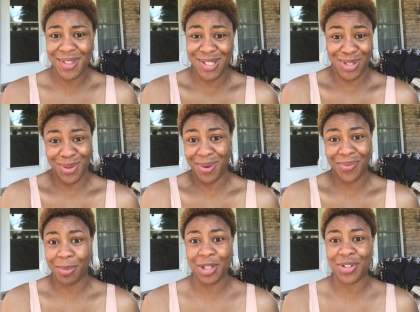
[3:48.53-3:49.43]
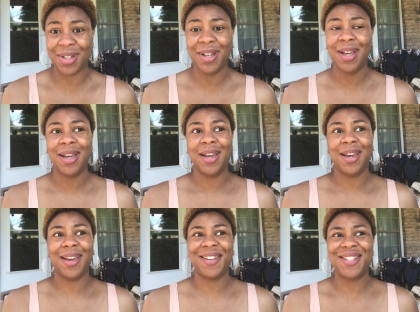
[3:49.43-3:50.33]
this new information.
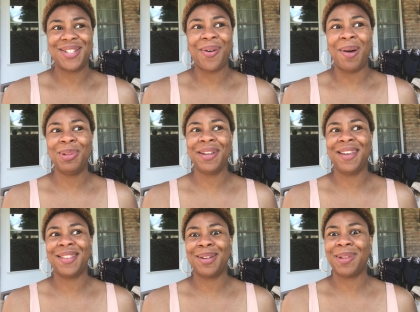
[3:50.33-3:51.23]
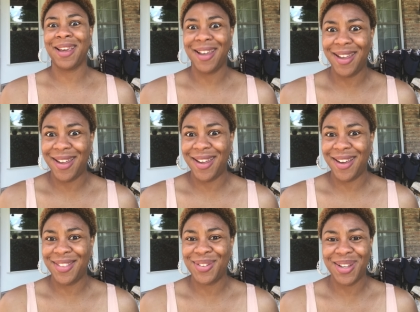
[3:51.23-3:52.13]
And so I'm looking at them like, ah,
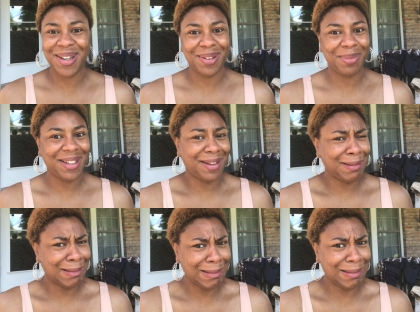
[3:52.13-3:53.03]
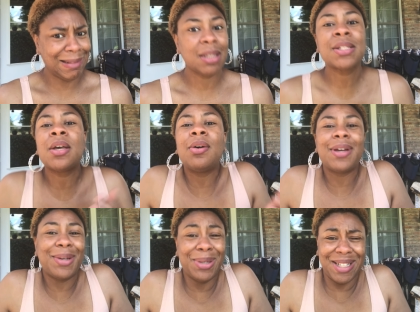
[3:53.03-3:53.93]
and they're looking at me like, oh. So
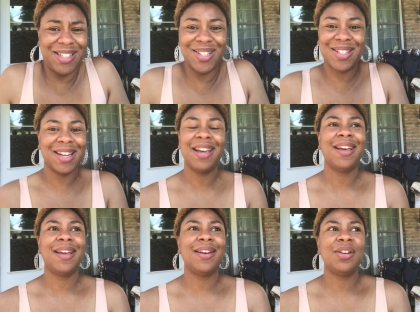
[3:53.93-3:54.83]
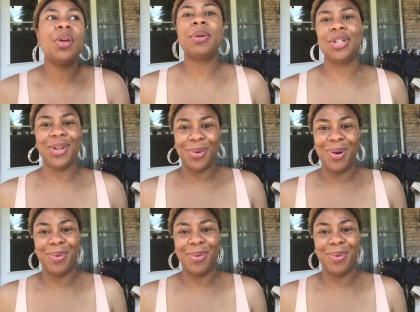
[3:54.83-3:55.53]
it was just no one knew